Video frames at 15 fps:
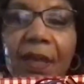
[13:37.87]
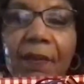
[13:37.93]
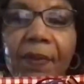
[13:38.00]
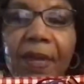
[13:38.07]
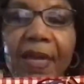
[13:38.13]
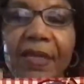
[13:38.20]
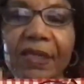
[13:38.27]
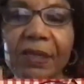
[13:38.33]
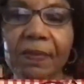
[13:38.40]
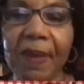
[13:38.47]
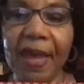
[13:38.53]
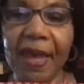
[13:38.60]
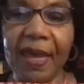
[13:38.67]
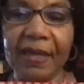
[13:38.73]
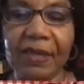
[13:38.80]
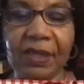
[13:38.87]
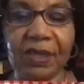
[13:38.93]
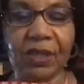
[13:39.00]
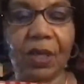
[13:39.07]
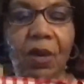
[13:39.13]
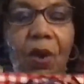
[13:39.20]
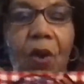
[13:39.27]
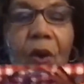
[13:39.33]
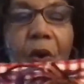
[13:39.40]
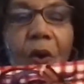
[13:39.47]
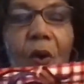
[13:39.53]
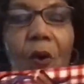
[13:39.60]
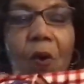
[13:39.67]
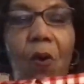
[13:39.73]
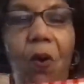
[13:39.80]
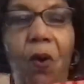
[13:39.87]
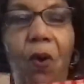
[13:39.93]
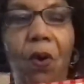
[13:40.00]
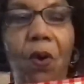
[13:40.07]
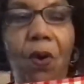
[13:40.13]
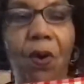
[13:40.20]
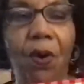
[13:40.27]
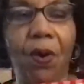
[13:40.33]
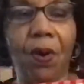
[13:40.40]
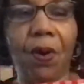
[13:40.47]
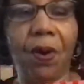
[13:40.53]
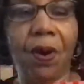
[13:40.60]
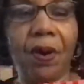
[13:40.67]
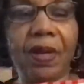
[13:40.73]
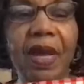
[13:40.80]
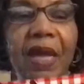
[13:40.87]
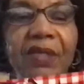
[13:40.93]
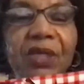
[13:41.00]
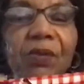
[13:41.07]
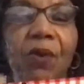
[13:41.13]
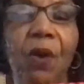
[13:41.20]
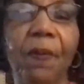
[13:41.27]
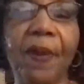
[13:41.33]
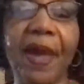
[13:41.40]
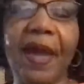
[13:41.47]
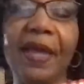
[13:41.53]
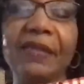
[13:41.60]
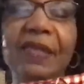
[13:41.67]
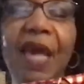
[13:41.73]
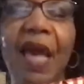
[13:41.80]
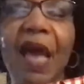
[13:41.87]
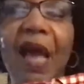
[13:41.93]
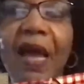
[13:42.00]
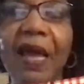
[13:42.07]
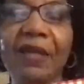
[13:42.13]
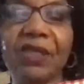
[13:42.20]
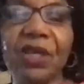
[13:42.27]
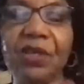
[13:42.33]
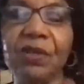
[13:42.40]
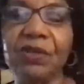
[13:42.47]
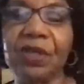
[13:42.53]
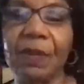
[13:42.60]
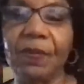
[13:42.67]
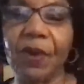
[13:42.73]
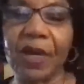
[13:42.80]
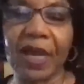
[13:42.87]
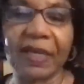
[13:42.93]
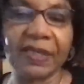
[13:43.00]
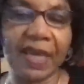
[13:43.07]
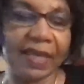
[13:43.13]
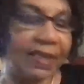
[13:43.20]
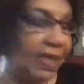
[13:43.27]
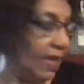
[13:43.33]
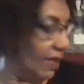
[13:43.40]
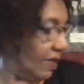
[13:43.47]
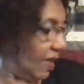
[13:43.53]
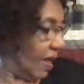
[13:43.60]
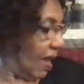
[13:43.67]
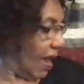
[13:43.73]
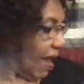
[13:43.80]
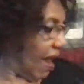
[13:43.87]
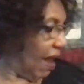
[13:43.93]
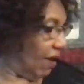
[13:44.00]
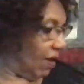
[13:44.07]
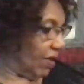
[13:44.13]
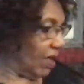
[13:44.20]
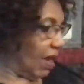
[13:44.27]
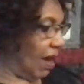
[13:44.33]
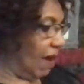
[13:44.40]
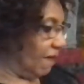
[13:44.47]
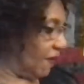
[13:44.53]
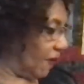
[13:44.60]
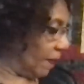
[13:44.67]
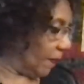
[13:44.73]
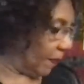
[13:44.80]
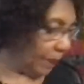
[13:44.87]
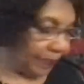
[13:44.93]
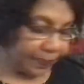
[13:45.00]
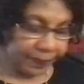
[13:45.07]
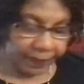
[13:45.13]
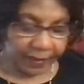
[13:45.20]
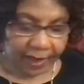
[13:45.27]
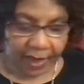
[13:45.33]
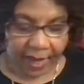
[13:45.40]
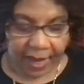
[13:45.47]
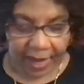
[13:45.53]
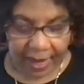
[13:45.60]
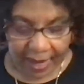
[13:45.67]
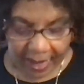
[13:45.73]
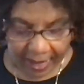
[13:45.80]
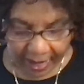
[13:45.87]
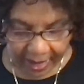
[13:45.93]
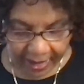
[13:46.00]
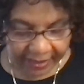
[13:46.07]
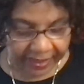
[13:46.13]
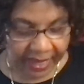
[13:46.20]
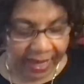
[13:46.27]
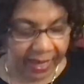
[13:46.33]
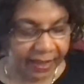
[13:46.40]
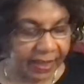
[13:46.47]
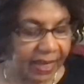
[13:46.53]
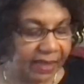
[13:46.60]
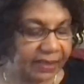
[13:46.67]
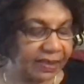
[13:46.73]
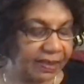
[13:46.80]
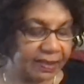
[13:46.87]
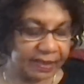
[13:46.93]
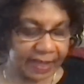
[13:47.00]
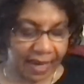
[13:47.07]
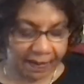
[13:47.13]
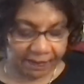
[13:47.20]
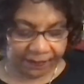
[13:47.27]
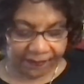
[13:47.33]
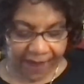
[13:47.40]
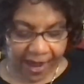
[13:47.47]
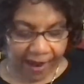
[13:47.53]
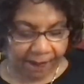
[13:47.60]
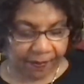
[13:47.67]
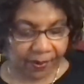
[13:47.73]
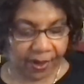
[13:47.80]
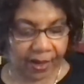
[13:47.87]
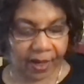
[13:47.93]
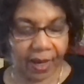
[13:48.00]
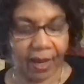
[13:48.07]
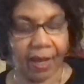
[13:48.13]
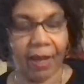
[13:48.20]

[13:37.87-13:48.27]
placemats, or casserole pads. I actually use them when I take things out of the oven. And then it's the same fabric,